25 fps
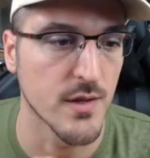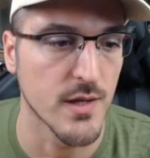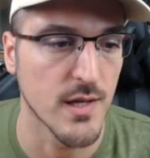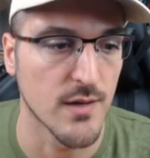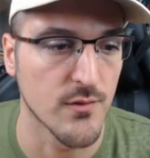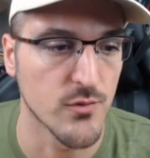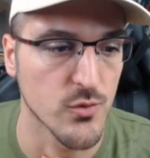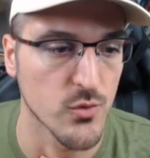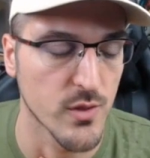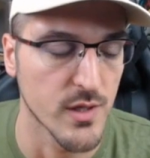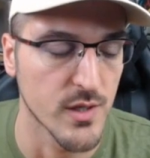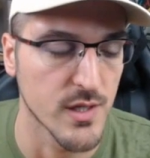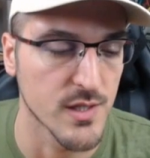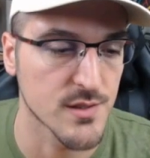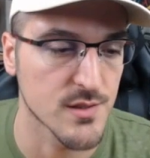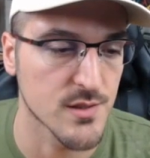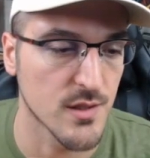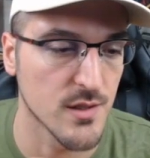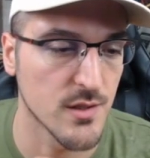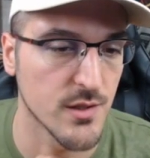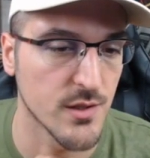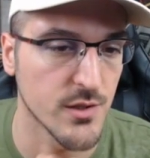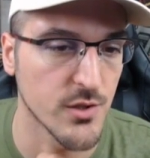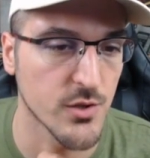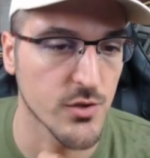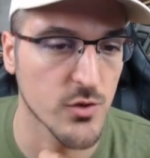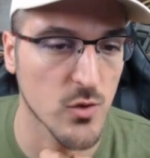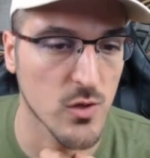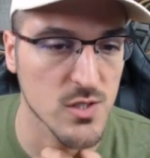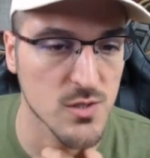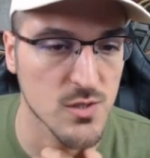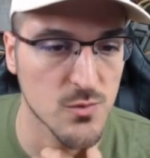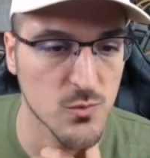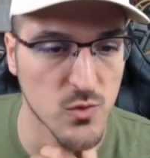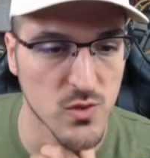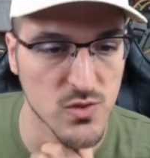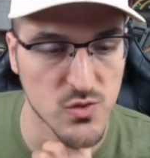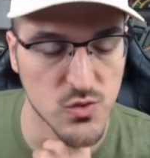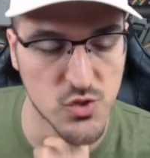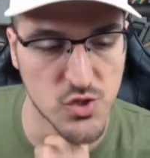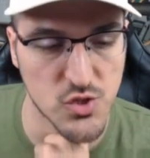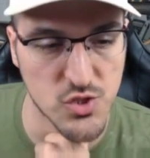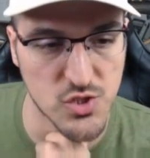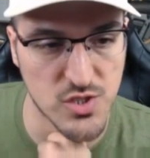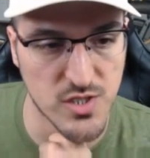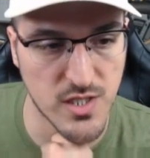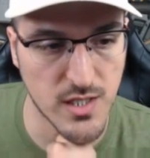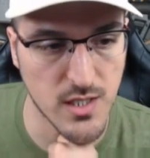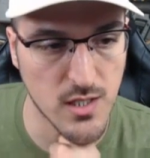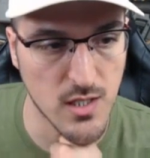they have the rest. The other option was to
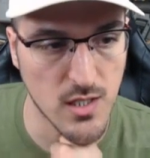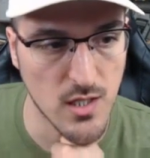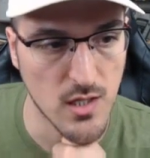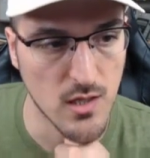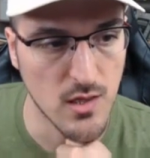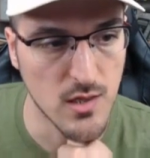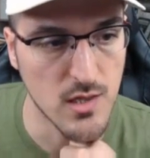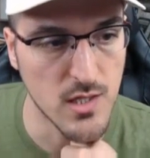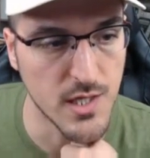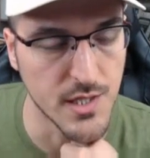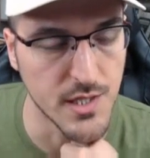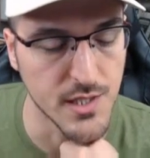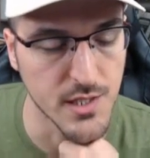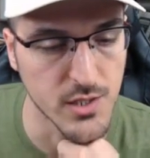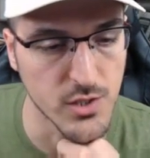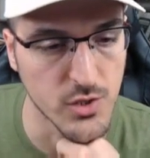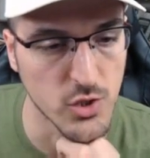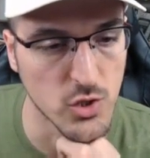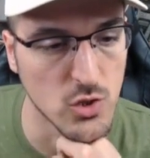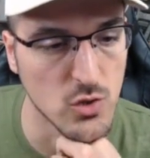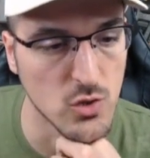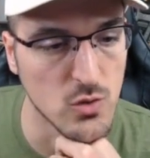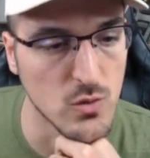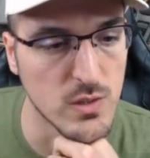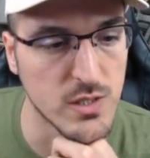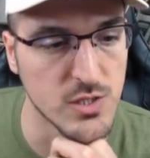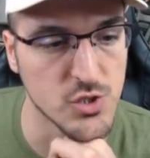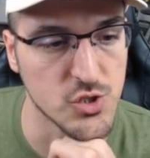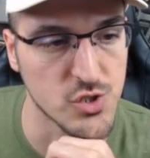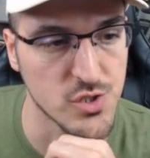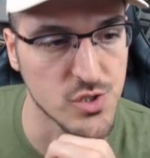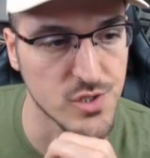just like let it go and